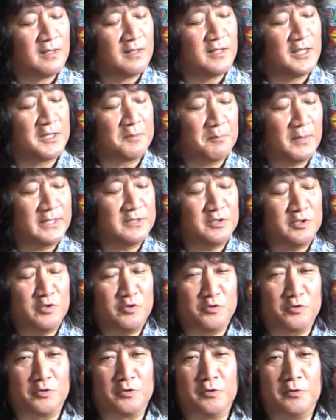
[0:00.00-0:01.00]
Like my
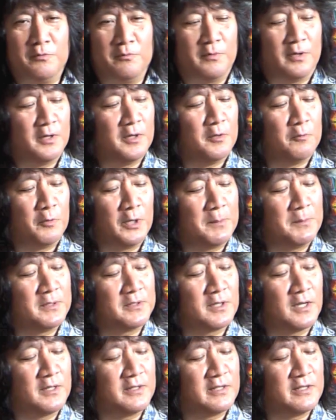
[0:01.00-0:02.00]
teacher,
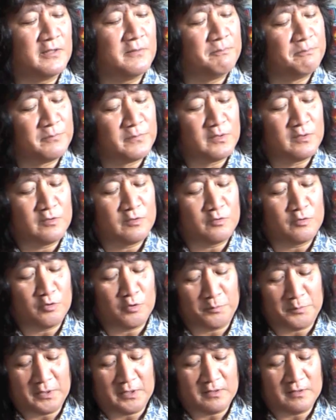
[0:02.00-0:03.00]
Raymond Kane,
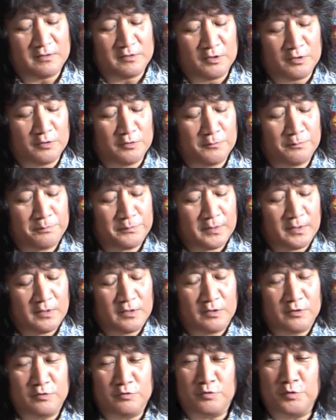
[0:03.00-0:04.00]
told me,
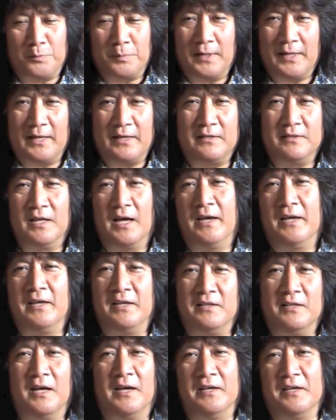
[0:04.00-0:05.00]
to play
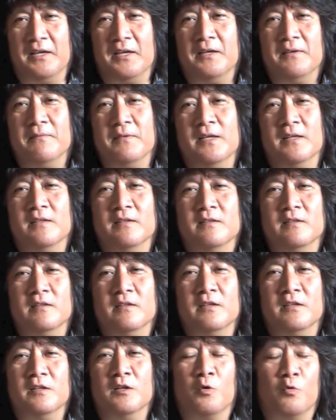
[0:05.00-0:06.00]
nahe nahe.
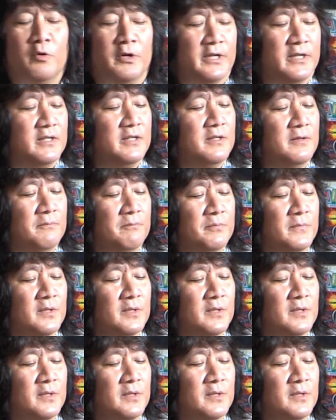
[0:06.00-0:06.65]
And in Hawaii,